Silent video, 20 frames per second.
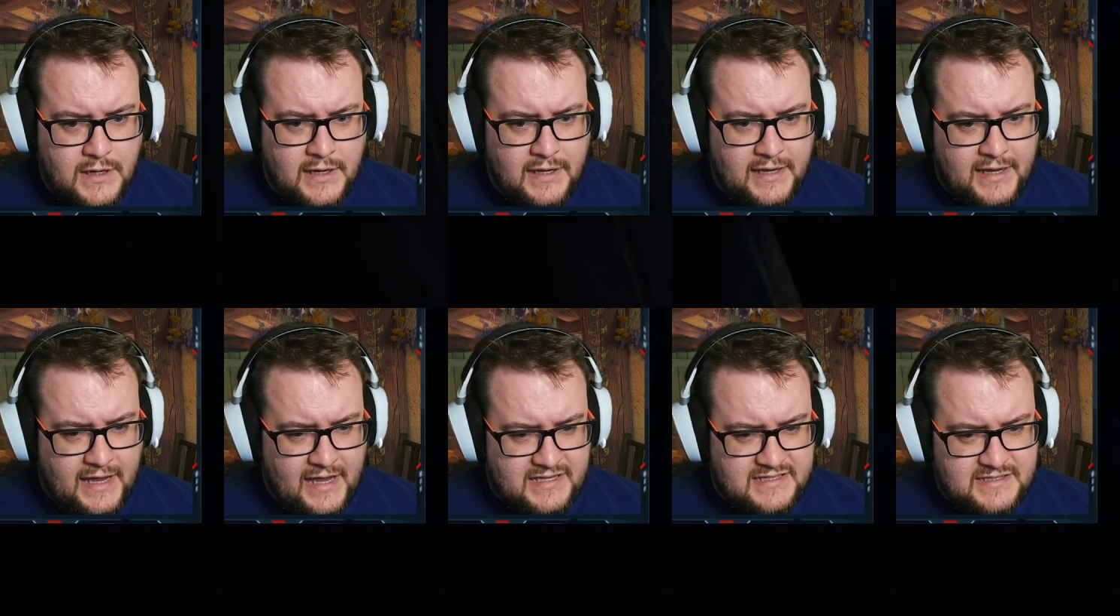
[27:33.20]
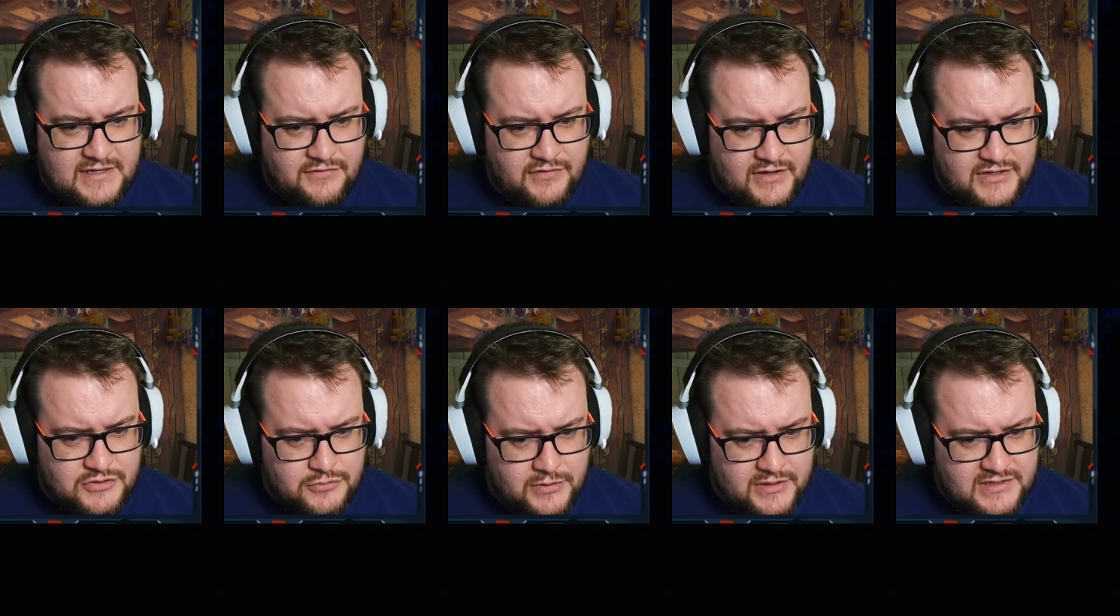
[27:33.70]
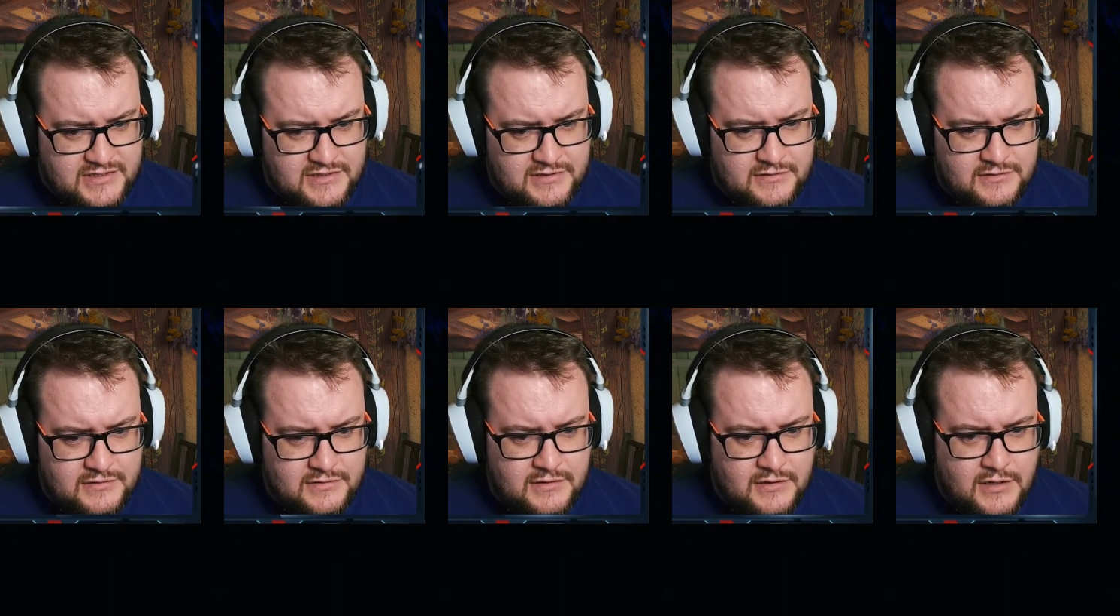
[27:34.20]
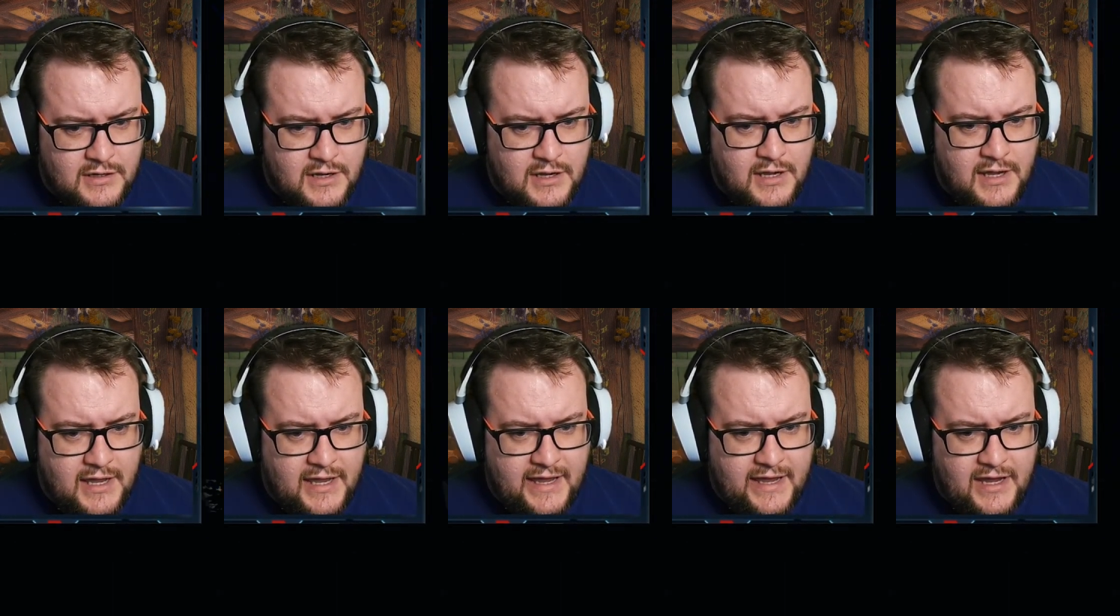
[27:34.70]
Yeah, it's definitely twins.
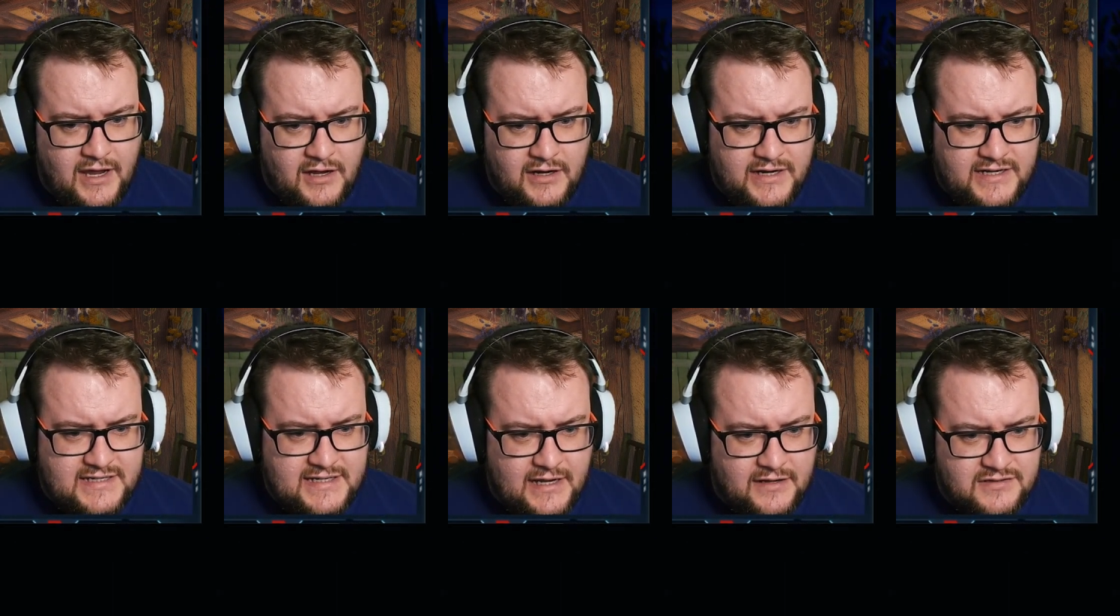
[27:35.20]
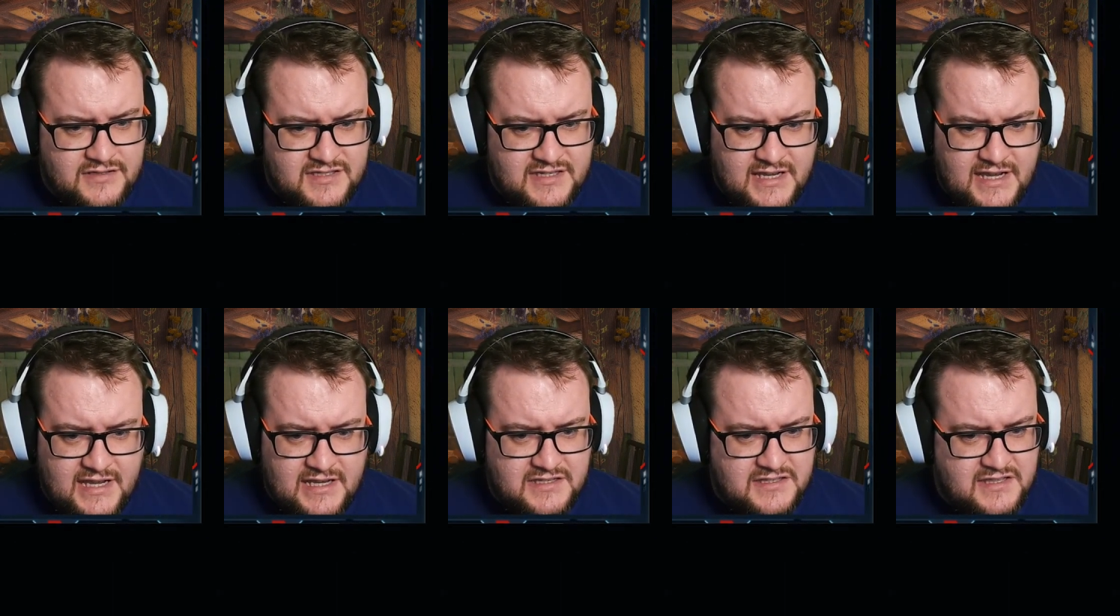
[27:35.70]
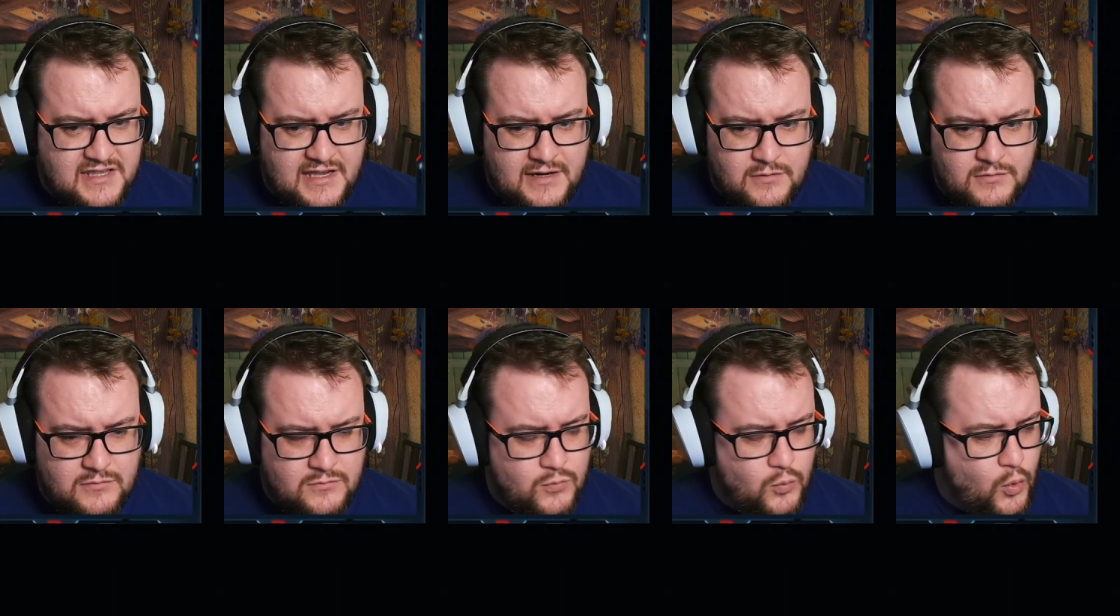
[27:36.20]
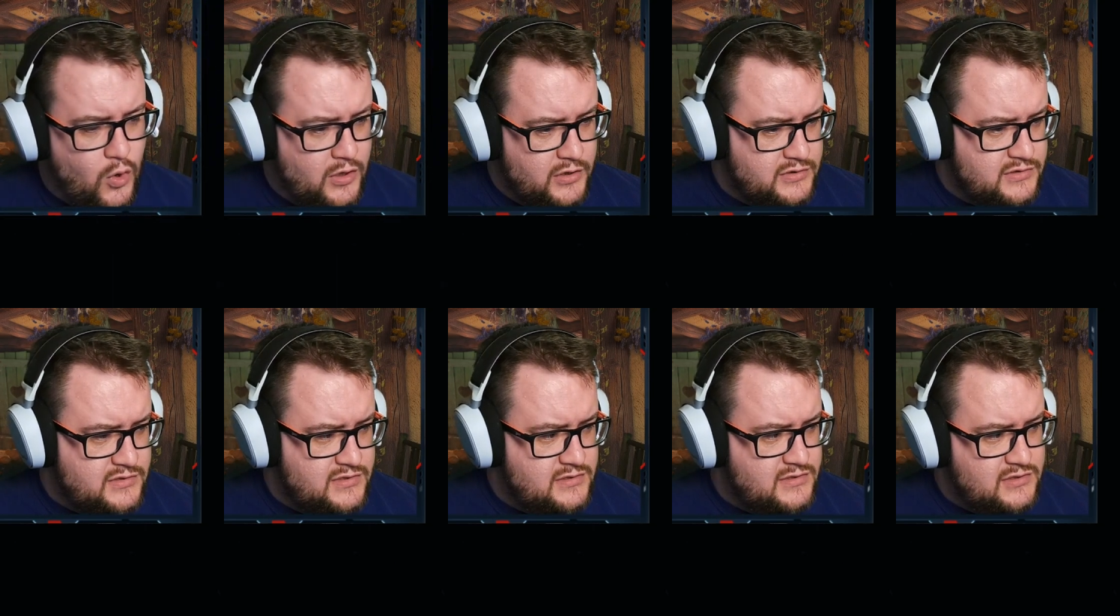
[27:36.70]
It hunted downstairs, then what?
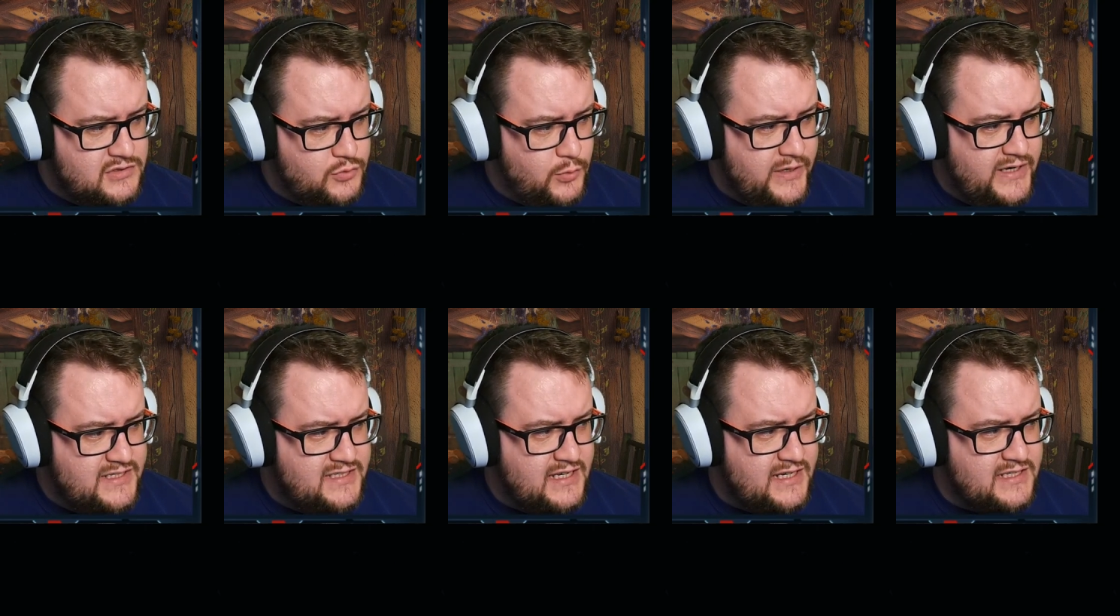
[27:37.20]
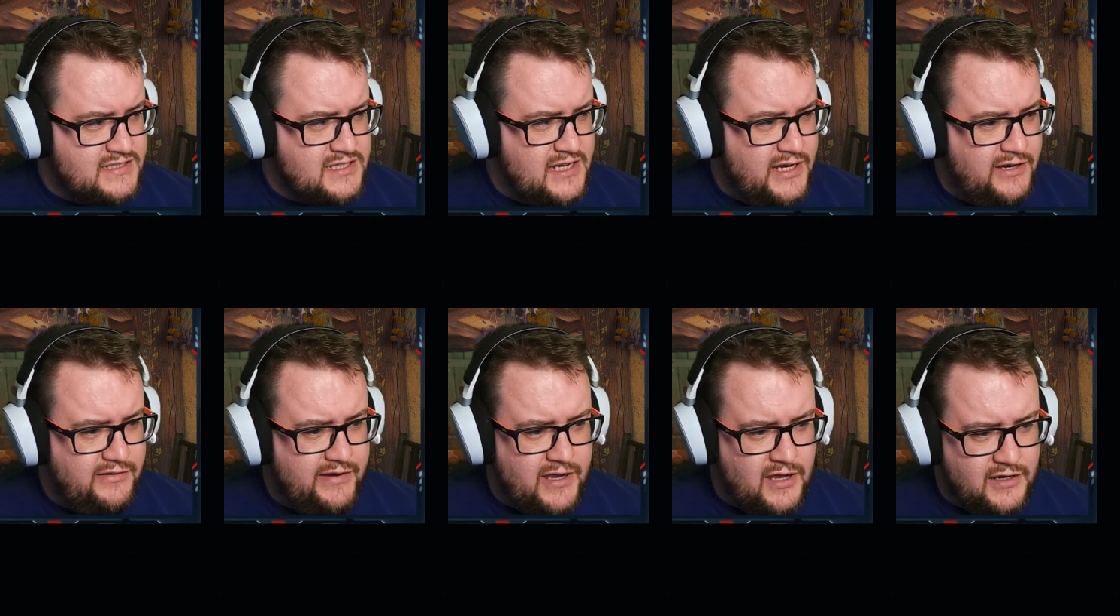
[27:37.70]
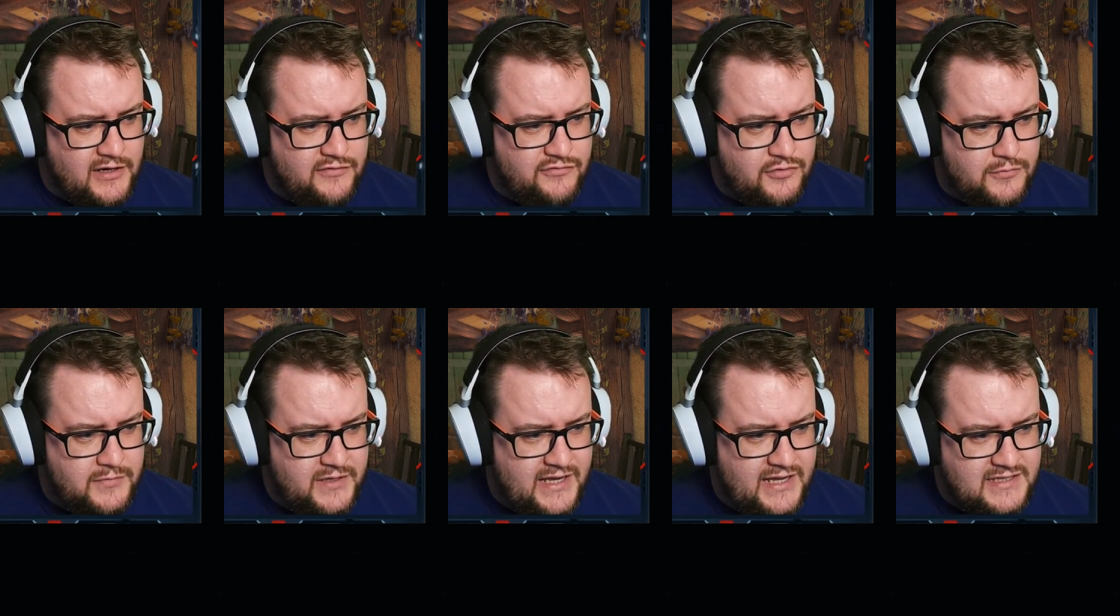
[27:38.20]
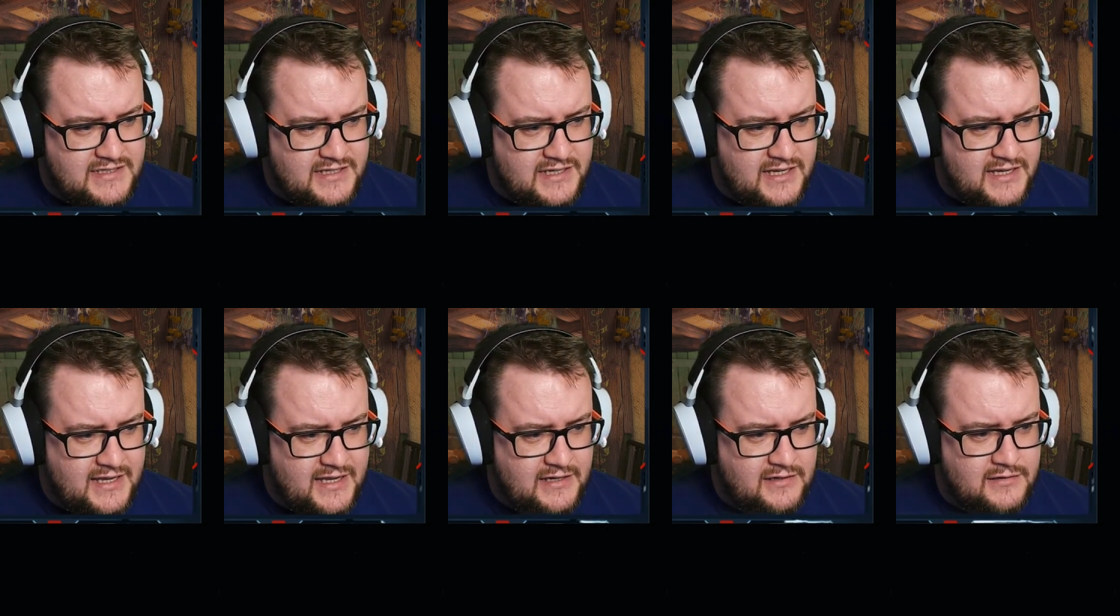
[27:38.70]
20 seconds later, it hunted from the attic
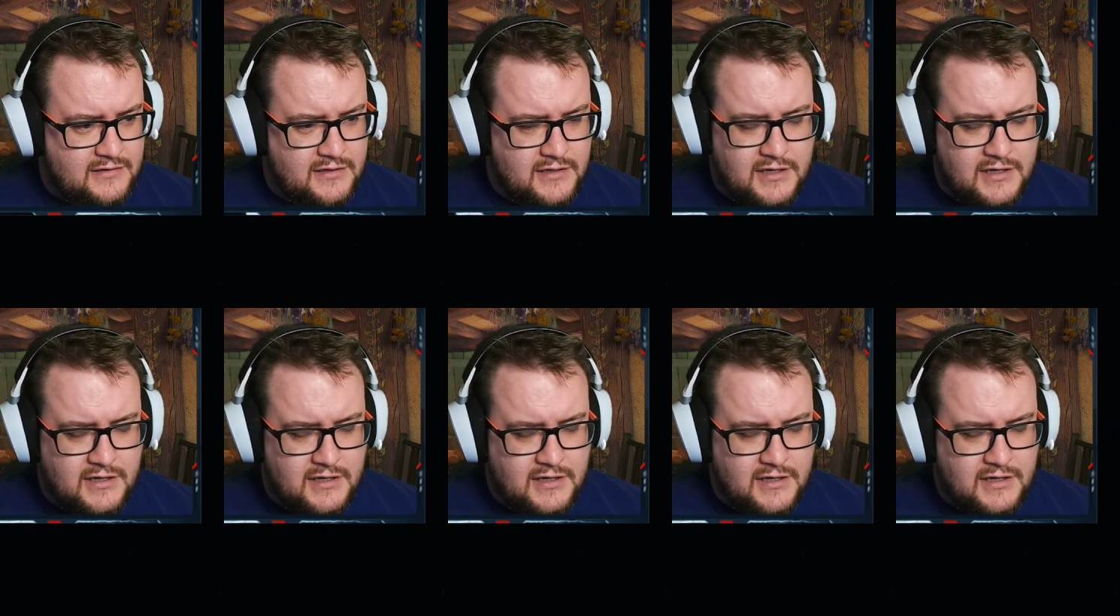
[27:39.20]
again.